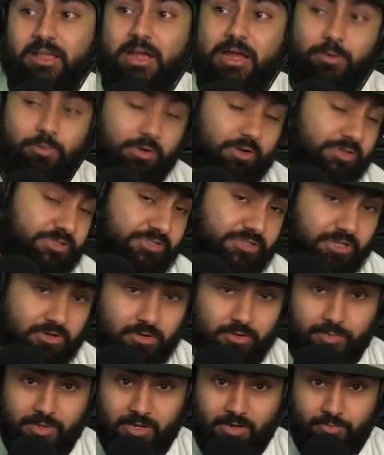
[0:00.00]
I would
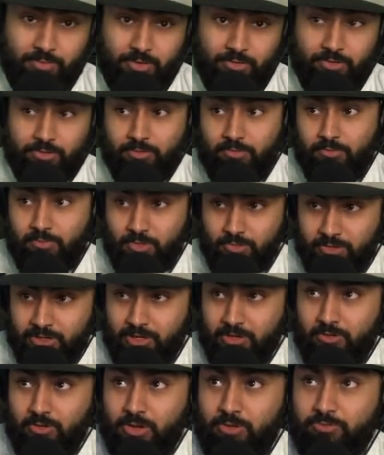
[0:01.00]
consider a bet on
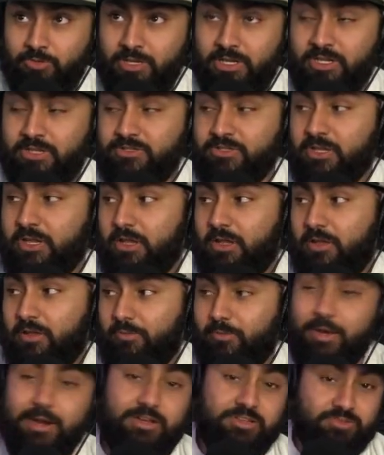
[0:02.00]
Marina Rodriguez.
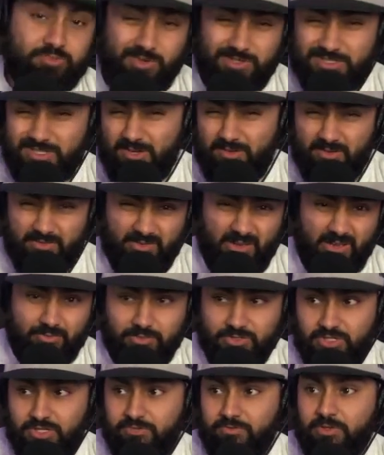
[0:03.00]
Minus
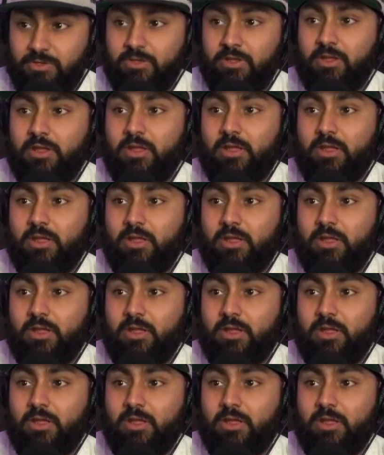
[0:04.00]
175-ish even.